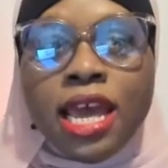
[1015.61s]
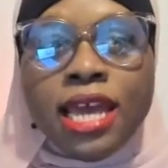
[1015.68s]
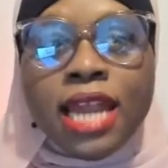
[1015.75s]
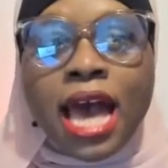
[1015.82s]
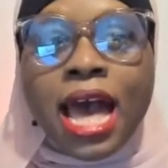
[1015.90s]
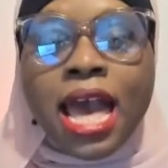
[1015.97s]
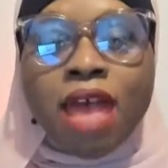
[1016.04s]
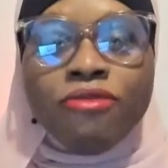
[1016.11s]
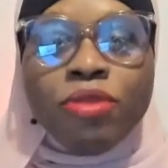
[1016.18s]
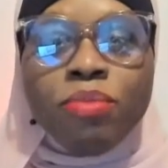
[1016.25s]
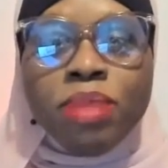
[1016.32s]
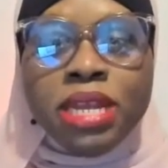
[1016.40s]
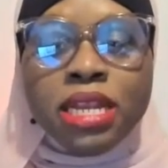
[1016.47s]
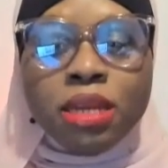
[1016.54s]
And I
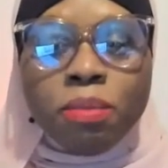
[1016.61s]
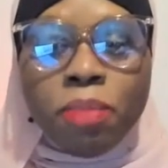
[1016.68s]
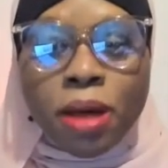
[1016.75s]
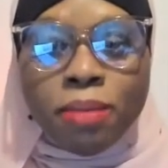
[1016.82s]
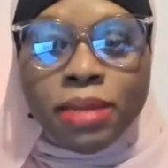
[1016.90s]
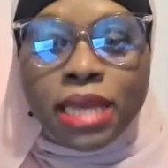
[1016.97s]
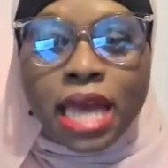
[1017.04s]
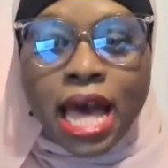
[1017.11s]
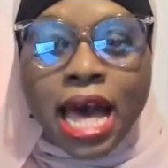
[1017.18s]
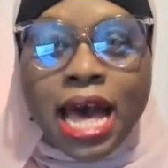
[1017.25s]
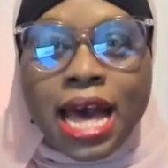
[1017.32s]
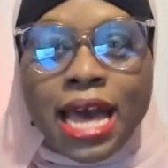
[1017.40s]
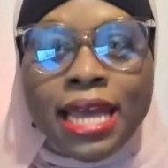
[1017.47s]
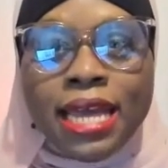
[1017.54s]
haven't been in the public
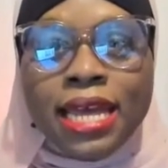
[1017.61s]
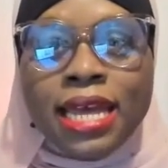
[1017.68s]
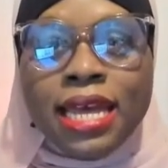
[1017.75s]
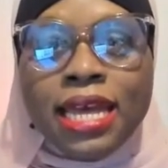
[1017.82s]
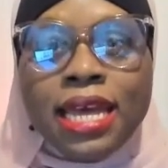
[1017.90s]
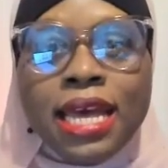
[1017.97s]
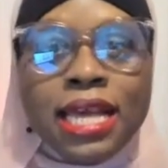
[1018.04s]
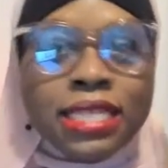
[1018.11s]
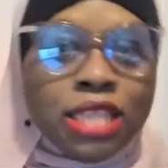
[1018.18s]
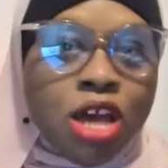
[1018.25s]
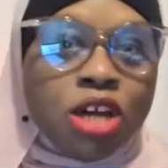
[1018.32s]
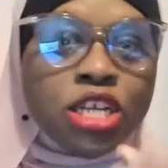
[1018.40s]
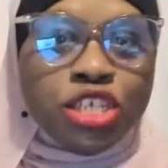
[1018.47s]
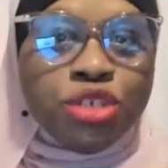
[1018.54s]
eye as
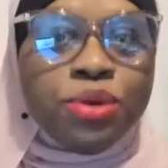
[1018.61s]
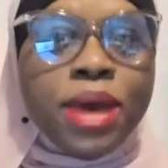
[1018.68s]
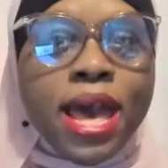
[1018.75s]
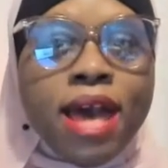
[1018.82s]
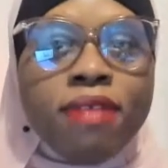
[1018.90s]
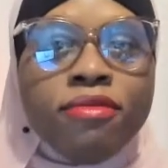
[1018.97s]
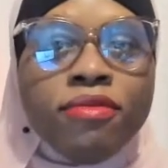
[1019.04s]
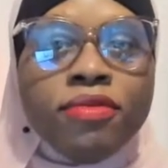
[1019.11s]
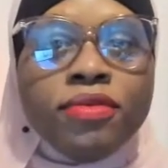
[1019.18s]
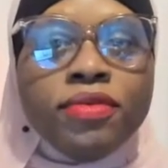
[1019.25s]
long as you have.